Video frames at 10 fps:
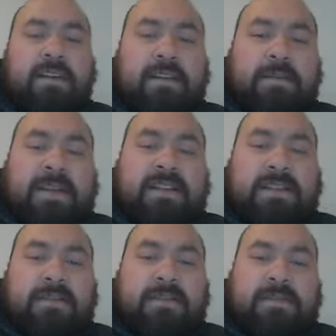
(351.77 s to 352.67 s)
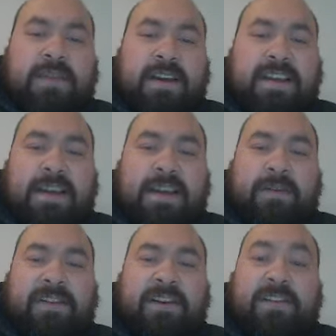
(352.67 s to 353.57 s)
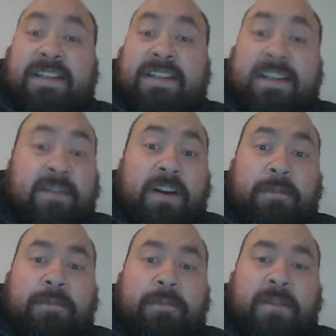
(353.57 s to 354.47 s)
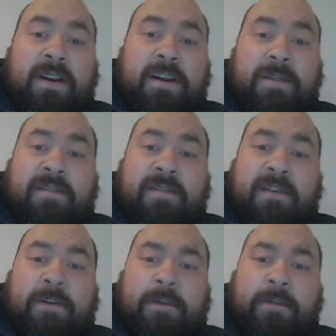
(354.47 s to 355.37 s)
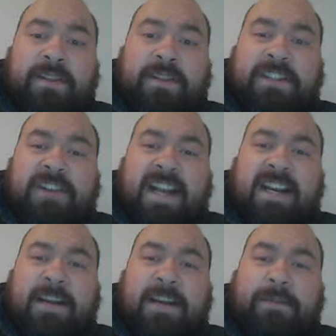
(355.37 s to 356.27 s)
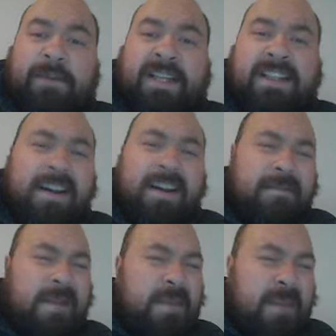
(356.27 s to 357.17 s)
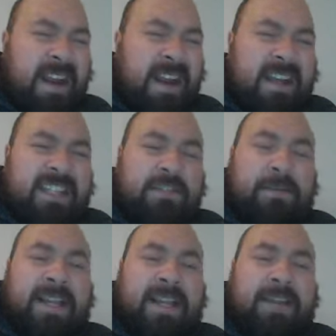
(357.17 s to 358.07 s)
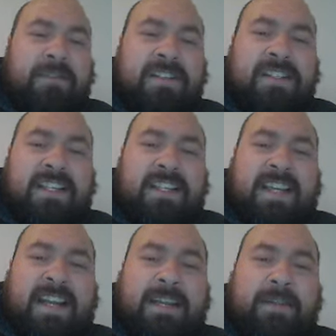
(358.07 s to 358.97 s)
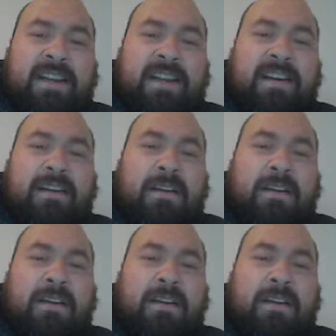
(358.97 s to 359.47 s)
But yeah, 133 is going to be a very popular training in a couple of weeks. Remember, my initial plan was to get him in